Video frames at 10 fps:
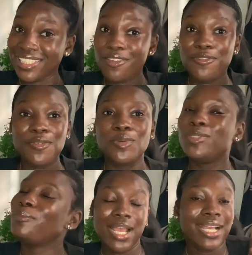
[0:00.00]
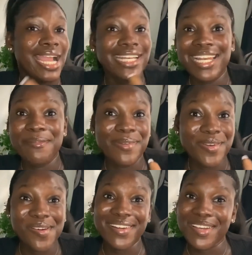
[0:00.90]
If you would kindly let me
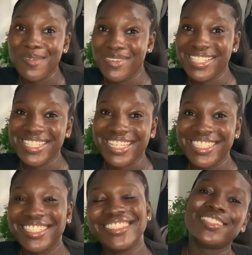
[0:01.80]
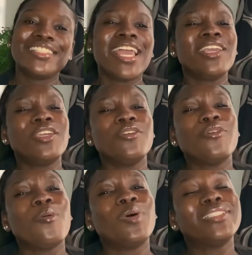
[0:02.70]
know in the comment section. So thank you
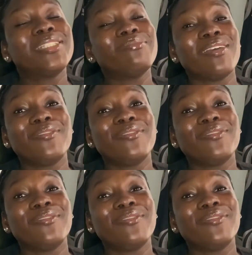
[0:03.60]
for watching my